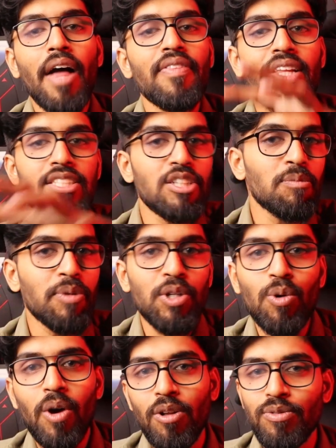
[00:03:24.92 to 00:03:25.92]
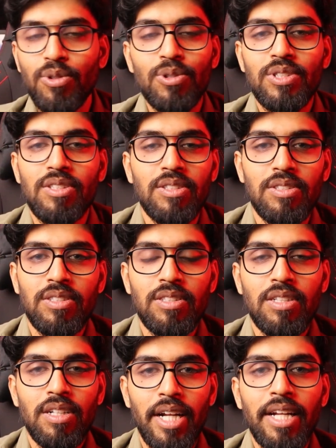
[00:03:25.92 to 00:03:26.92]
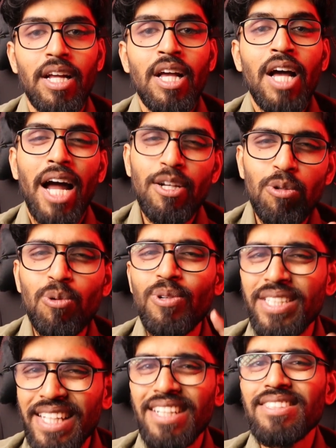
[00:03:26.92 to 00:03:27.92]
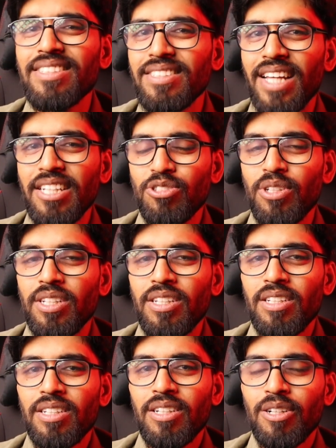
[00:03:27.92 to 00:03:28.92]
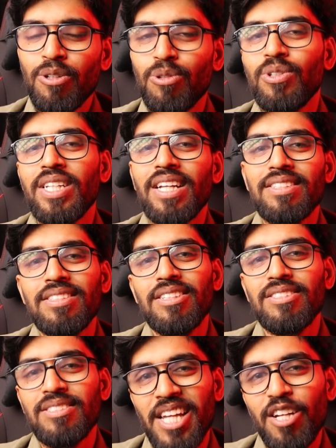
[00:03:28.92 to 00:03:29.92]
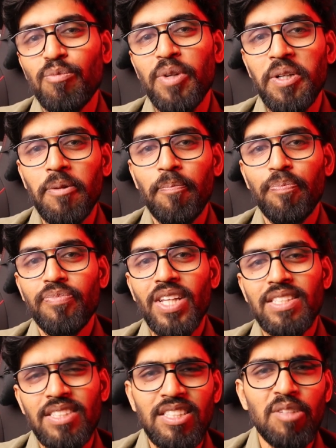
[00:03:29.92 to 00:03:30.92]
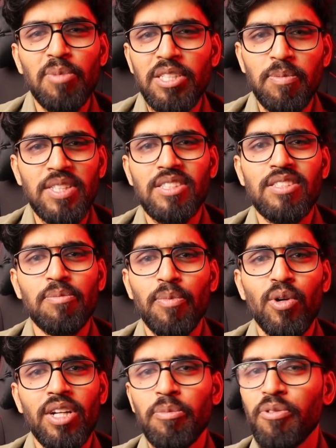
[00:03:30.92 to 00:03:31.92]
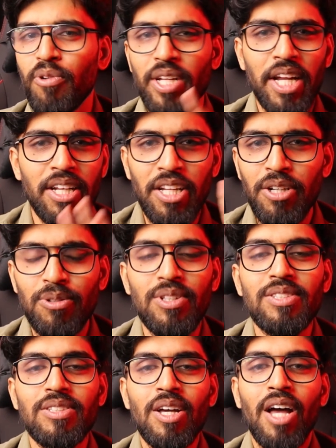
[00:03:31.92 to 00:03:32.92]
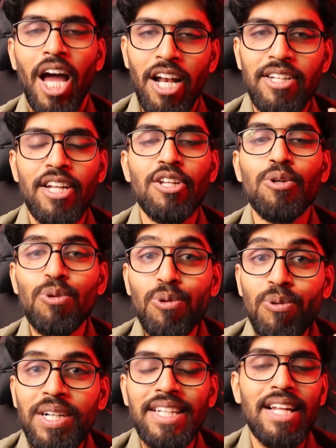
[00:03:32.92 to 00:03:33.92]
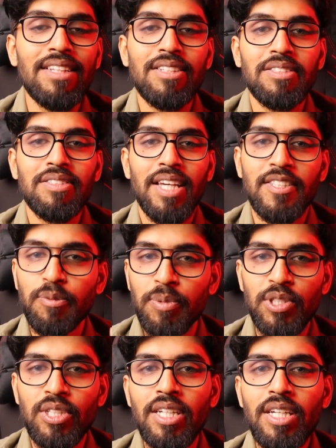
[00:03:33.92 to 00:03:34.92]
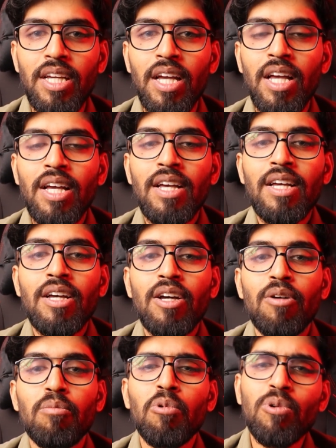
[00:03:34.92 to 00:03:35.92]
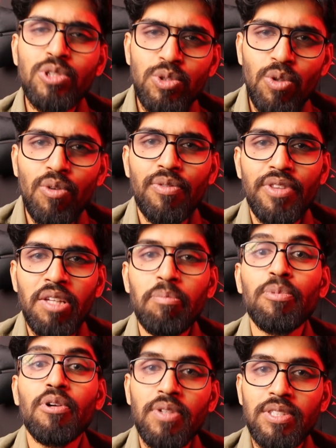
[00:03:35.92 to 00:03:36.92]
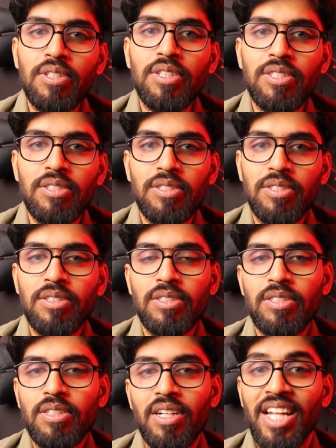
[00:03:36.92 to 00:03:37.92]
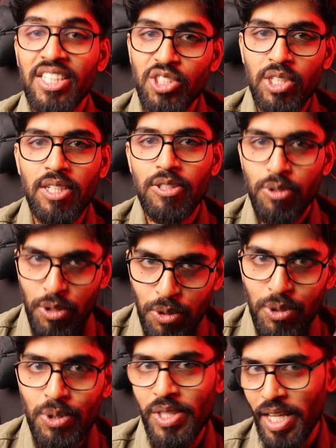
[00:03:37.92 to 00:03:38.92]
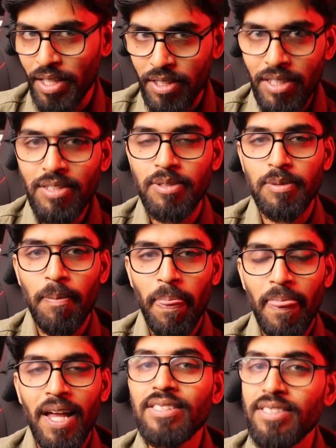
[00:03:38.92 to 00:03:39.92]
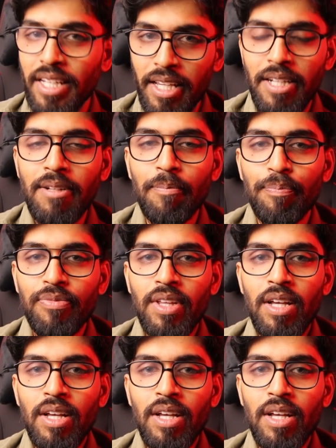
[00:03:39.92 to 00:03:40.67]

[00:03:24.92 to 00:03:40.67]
and then jump into all of those, right? And who tells this actually? Who tells this statement? C, C++ is important before getting into this. I'll tell you who will tell this. Especially most of the professors, lecturers used to say this. And second,